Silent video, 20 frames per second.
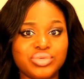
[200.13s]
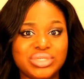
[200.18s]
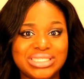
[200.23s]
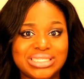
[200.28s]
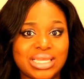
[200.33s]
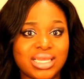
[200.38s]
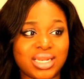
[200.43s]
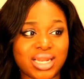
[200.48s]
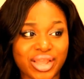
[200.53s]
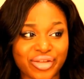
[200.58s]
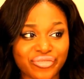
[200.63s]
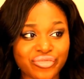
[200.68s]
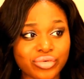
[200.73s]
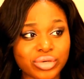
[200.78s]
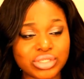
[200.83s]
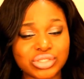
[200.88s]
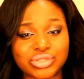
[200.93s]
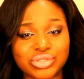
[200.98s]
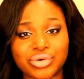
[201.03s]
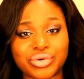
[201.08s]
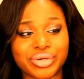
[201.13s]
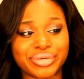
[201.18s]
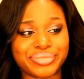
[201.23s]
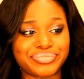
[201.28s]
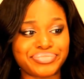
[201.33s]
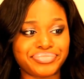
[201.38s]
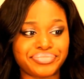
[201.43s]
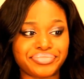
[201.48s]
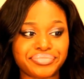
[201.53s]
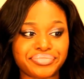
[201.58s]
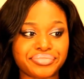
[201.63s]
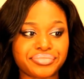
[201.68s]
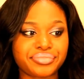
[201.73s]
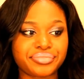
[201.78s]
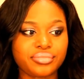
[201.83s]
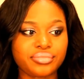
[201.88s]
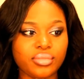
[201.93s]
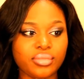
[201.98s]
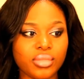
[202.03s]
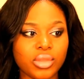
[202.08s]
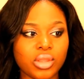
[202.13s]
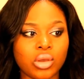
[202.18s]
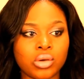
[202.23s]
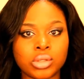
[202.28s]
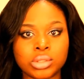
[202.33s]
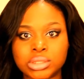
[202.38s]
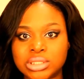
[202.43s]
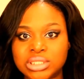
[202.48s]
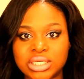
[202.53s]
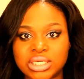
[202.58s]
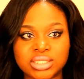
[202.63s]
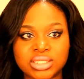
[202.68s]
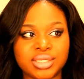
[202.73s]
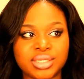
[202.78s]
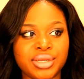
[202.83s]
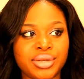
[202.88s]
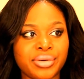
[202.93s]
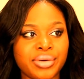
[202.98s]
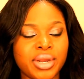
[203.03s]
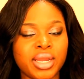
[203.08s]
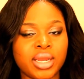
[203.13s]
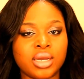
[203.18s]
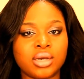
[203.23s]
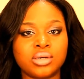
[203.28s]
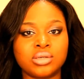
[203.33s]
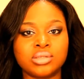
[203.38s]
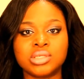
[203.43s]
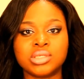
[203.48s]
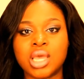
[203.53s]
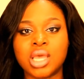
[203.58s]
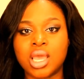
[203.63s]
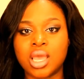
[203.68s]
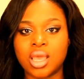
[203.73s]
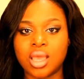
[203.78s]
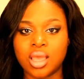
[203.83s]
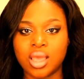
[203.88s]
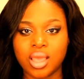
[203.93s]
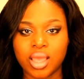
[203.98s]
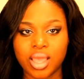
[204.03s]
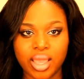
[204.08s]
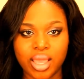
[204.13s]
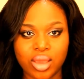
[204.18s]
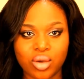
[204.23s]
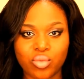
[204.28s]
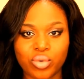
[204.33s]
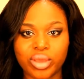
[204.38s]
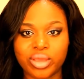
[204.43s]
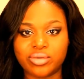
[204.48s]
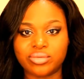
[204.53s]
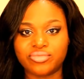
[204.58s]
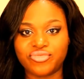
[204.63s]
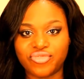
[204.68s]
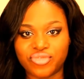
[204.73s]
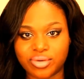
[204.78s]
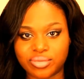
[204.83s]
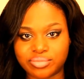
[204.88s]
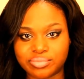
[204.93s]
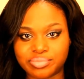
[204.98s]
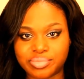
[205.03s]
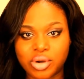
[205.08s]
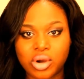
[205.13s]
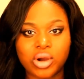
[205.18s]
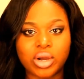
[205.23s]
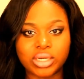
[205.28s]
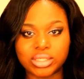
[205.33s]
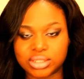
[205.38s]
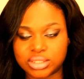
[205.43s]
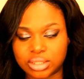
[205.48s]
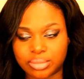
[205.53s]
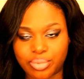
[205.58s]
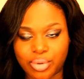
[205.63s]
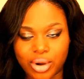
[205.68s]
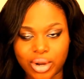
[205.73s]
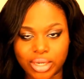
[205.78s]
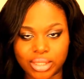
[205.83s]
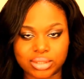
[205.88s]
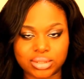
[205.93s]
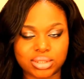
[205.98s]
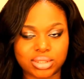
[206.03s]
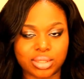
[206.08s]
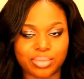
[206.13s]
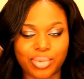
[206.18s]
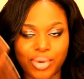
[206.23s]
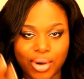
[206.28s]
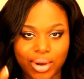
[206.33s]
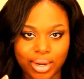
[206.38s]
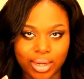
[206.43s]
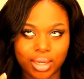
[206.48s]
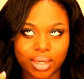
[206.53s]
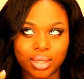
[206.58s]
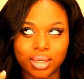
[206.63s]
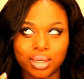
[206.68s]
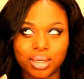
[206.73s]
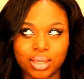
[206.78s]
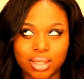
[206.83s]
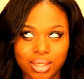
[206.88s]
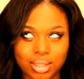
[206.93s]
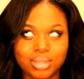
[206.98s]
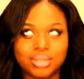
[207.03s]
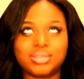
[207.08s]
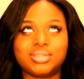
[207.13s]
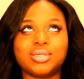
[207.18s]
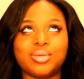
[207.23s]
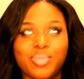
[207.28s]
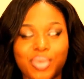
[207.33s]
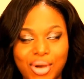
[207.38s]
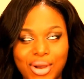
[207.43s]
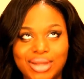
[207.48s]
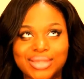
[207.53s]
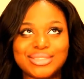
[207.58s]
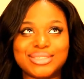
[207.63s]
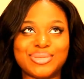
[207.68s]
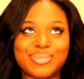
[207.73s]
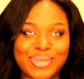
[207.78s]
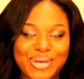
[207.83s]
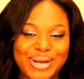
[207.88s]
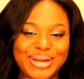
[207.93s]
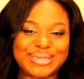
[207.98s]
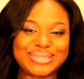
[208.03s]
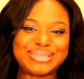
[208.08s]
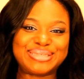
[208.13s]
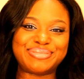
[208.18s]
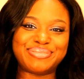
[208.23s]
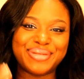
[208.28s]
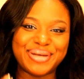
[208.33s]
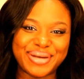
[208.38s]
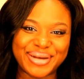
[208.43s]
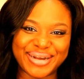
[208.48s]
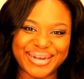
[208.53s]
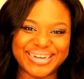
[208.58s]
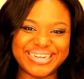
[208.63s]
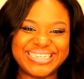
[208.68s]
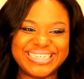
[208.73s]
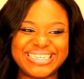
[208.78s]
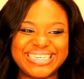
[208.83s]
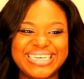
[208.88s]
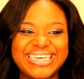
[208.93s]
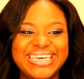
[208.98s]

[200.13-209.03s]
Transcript: We stayed in every resort on the Disney grounds and went from park to park to park to park to park to park.